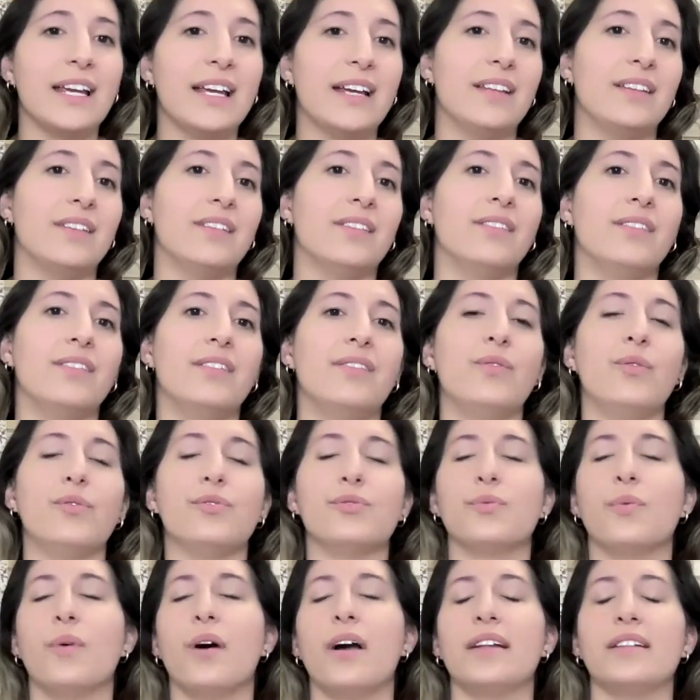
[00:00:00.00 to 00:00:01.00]
and
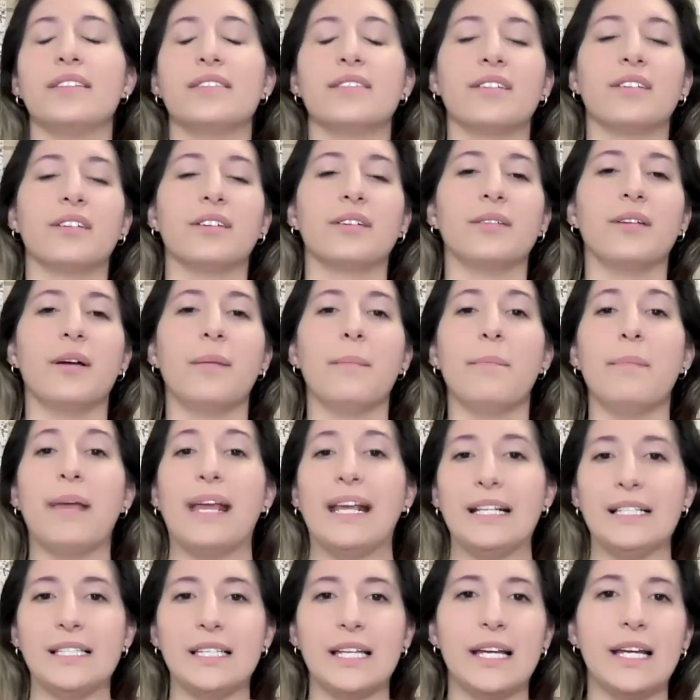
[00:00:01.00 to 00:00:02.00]
those wines are
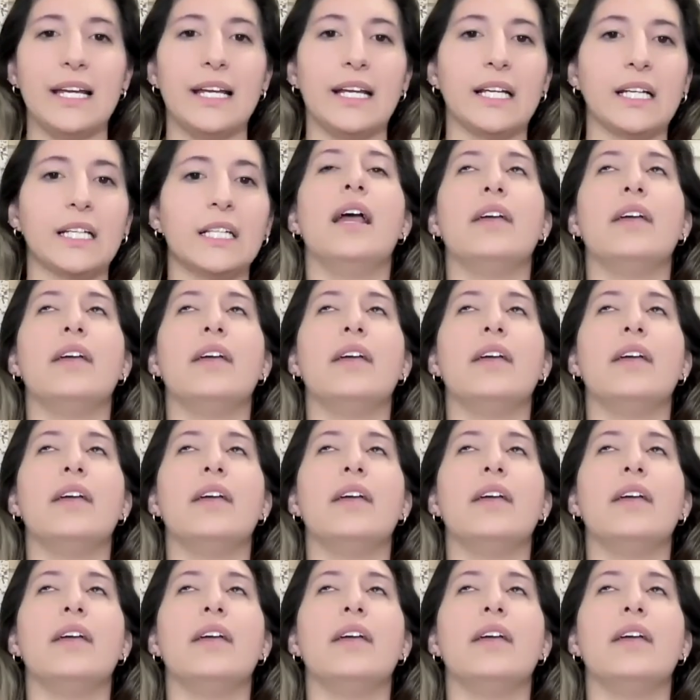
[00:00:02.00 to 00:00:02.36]
amazing.